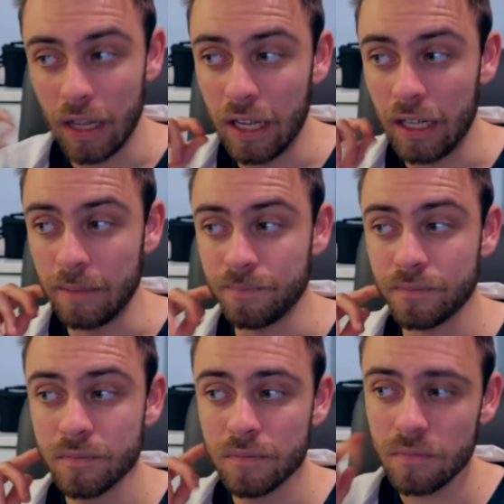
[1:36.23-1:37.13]
Um,
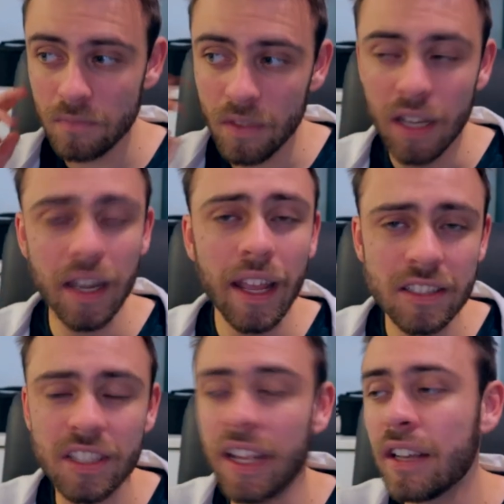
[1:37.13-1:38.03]

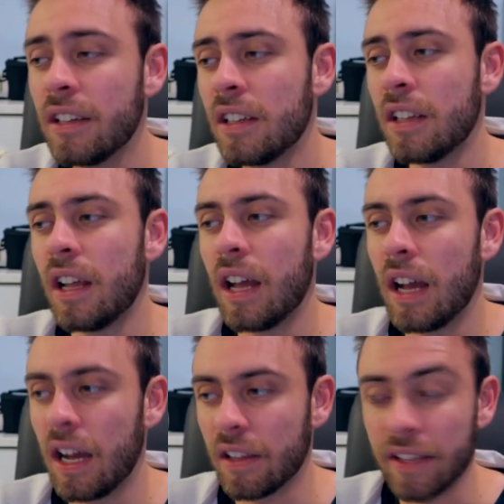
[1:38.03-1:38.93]
next thing,
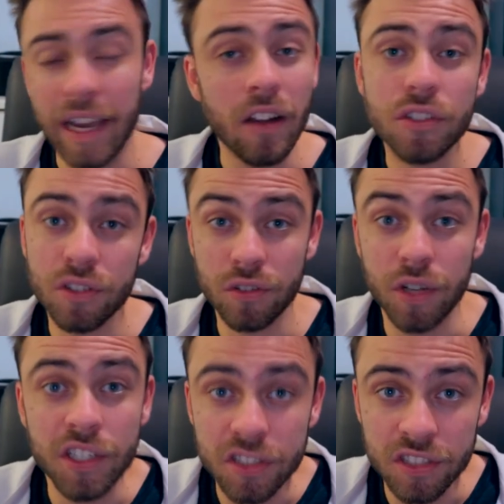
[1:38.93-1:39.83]
uh, the character and
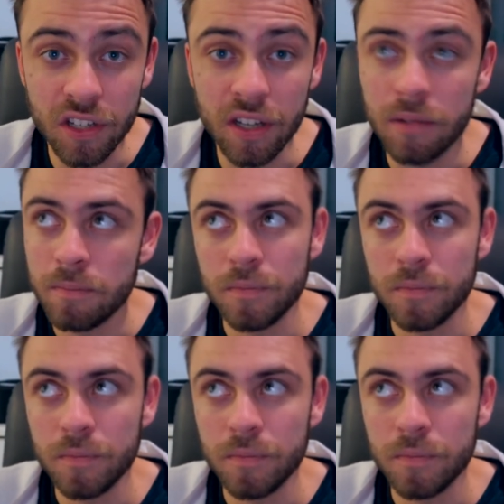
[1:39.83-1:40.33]
creature design.